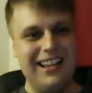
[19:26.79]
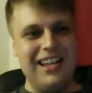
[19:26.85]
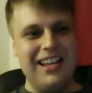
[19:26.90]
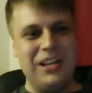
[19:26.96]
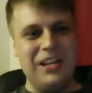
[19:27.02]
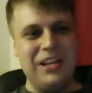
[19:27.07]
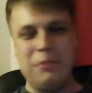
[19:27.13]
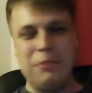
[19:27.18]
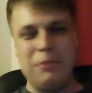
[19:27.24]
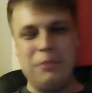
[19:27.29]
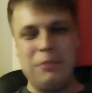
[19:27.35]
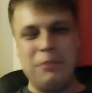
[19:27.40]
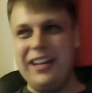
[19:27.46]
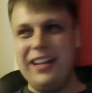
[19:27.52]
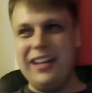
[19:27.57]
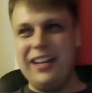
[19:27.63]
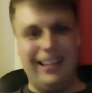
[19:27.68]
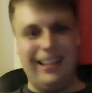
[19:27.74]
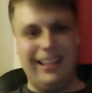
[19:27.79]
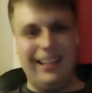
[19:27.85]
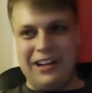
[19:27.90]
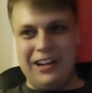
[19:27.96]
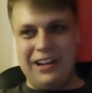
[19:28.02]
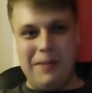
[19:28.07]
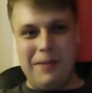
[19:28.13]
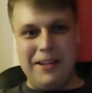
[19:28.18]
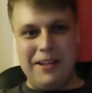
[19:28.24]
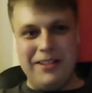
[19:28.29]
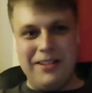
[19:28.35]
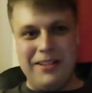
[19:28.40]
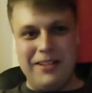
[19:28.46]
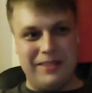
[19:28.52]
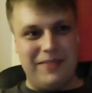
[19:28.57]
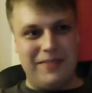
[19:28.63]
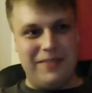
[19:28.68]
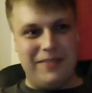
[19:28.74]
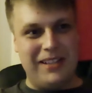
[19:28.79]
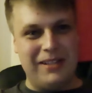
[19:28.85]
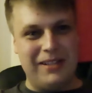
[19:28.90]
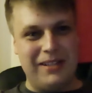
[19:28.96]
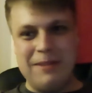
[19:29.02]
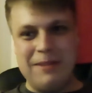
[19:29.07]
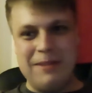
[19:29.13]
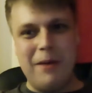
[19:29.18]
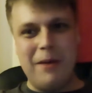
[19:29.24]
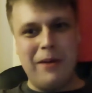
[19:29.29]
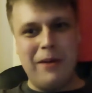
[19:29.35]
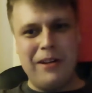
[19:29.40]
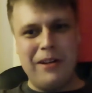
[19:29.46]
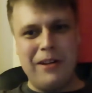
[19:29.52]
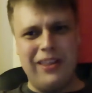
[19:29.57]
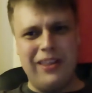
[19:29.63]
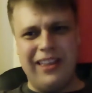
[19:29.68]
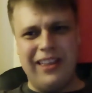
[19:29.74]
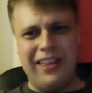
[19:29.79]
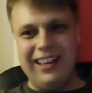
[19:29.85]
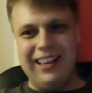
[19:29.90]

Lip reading: You should put the link in the comments or something. Somebody might want to join that.